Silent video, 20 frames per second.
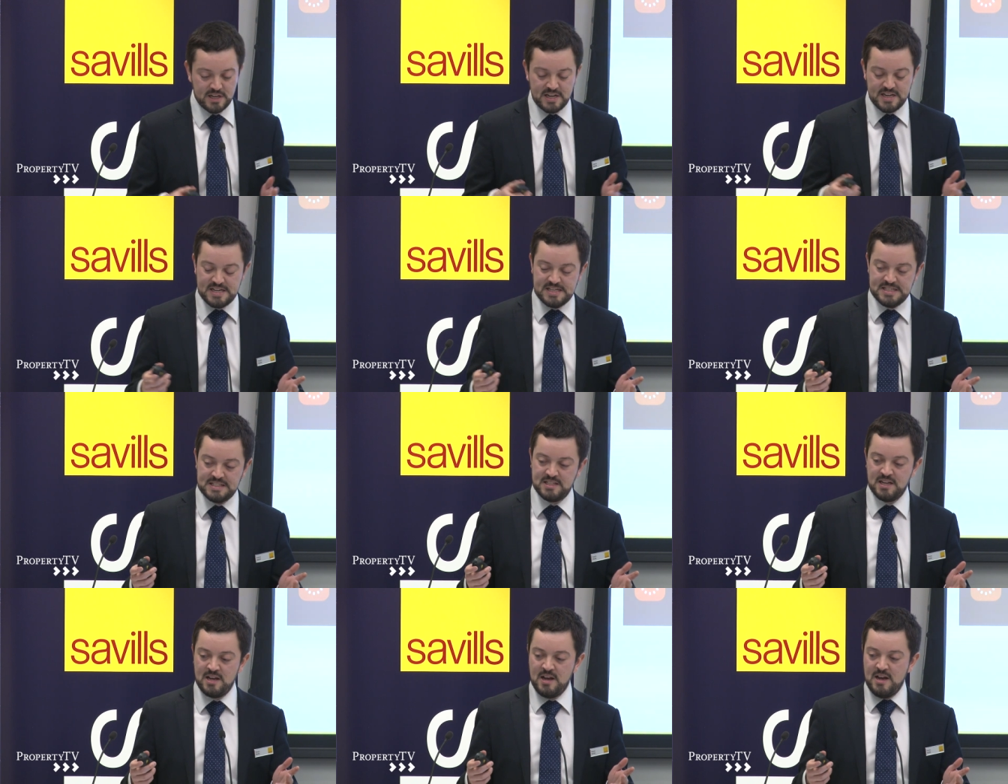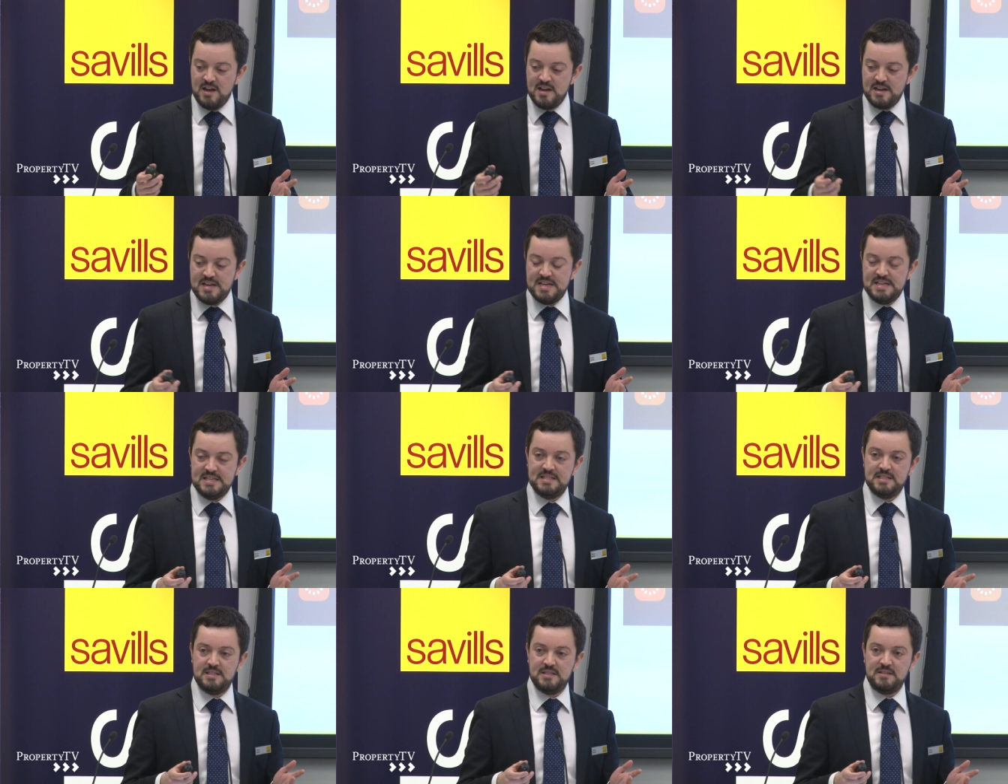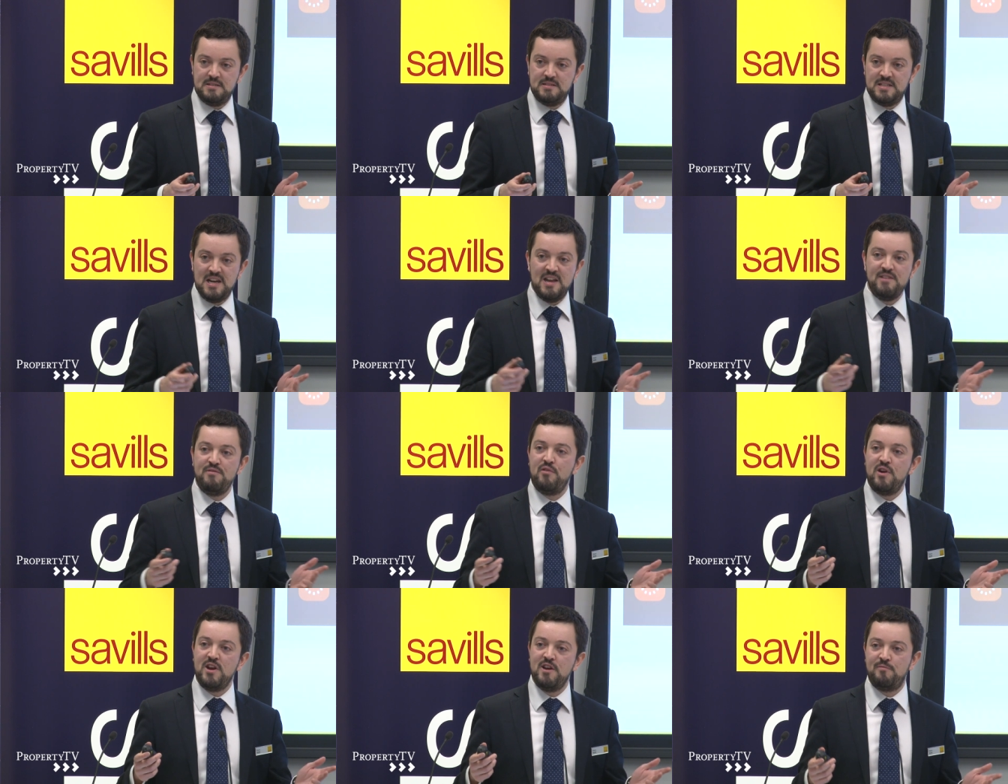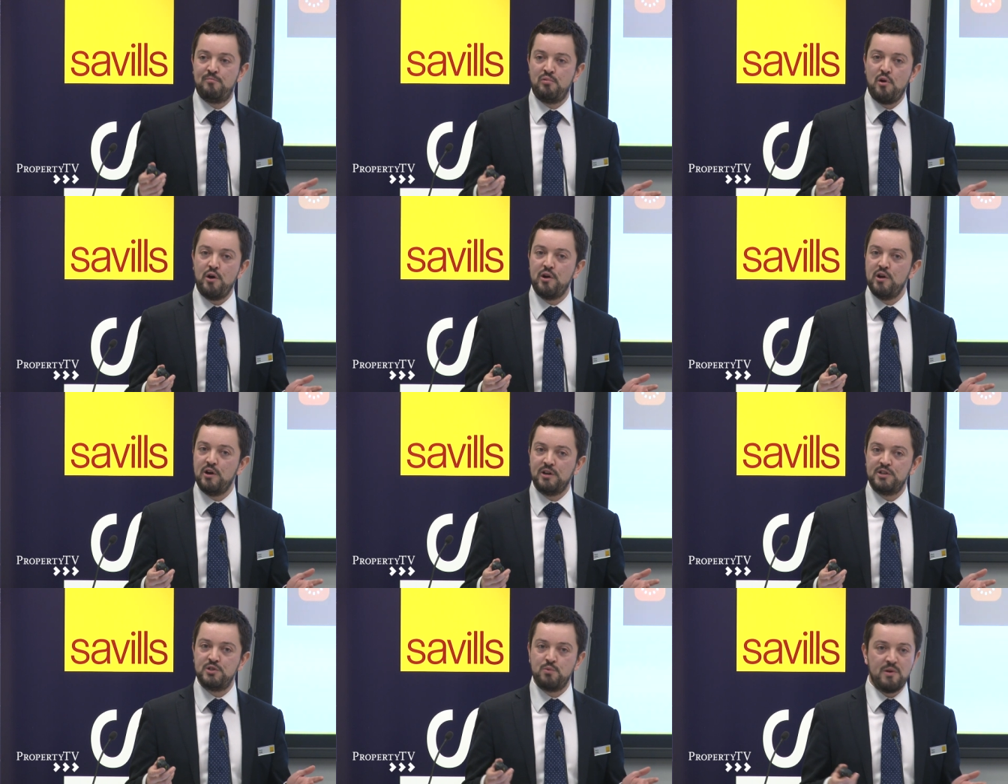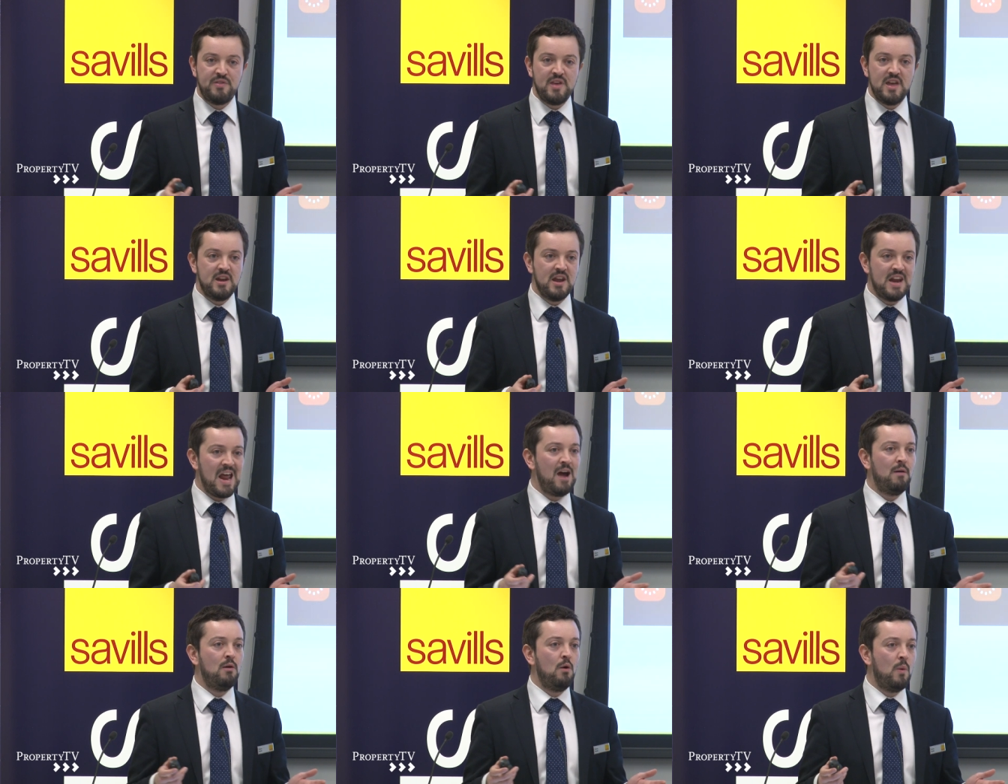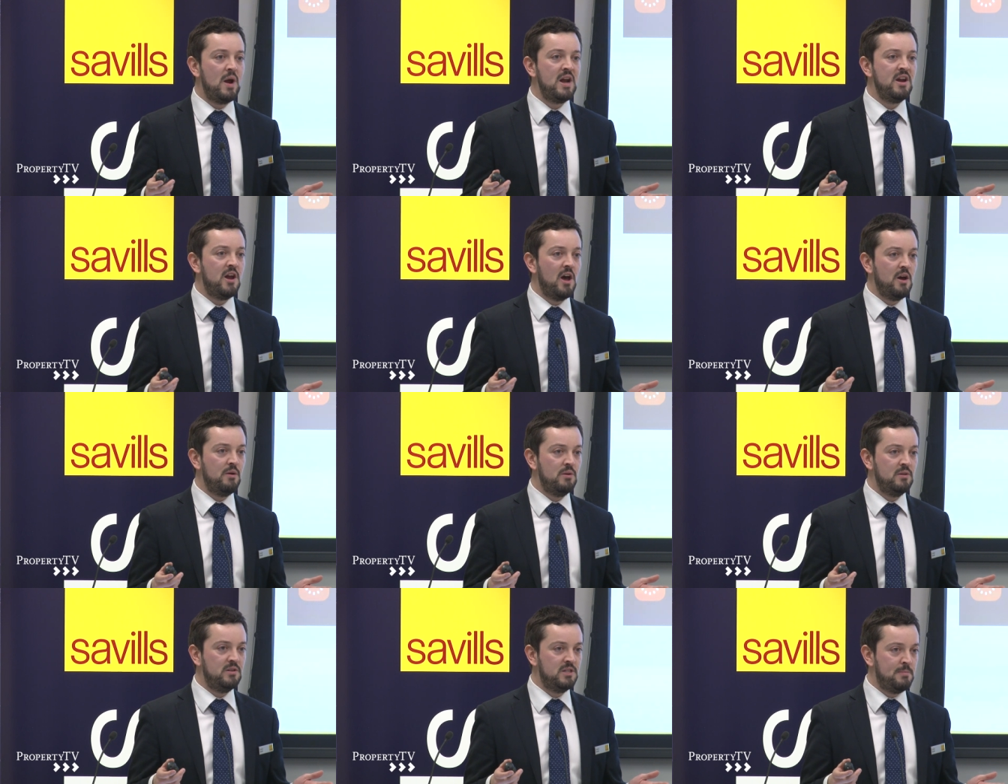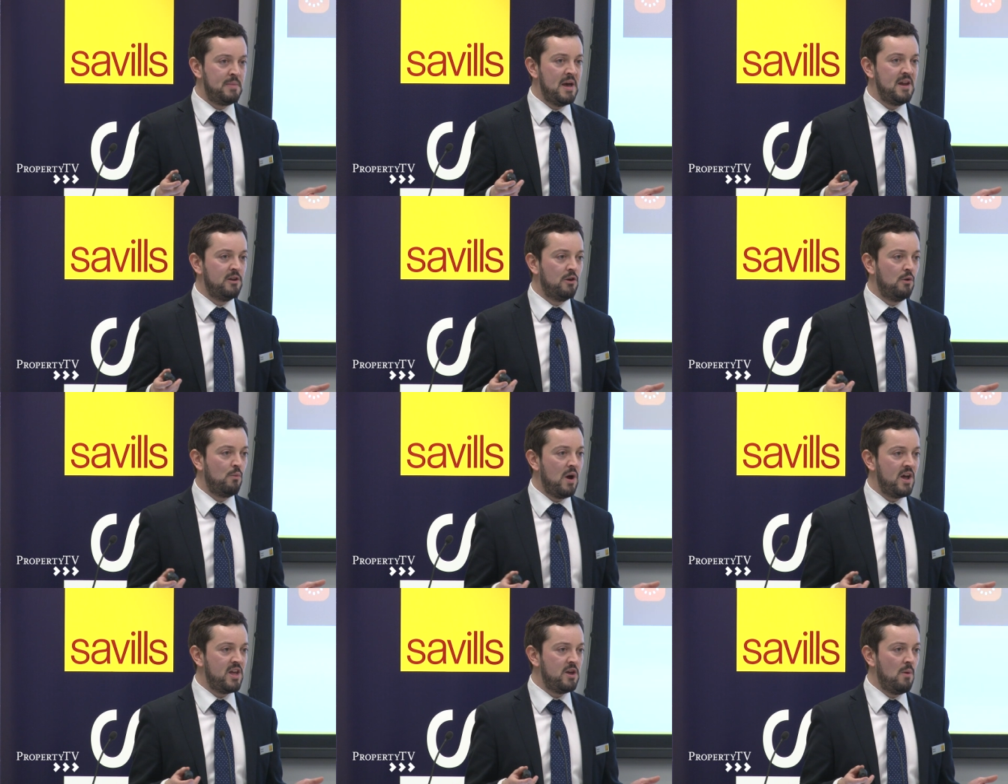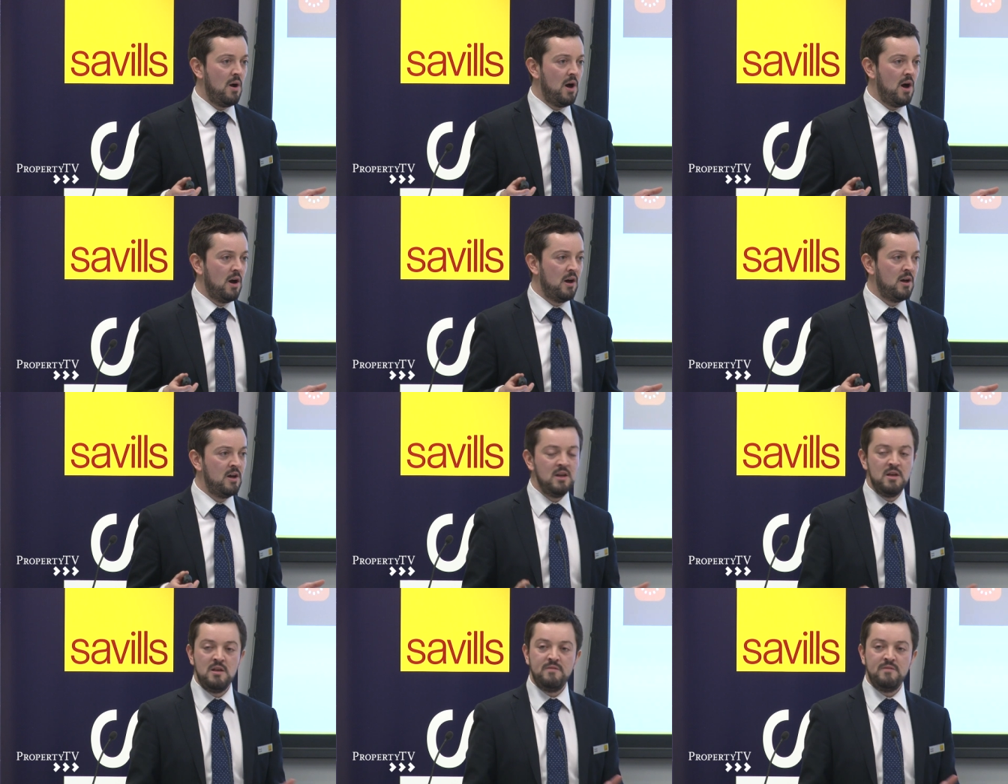is delivery of products within an hour window, depending on where you are.